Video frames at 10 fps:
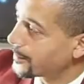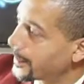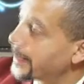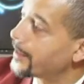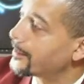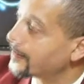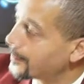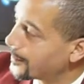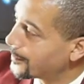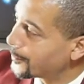actually in
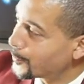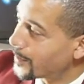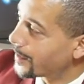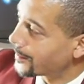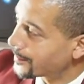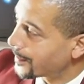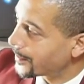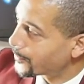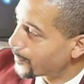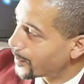the United
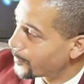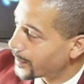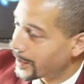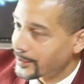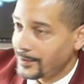States, right?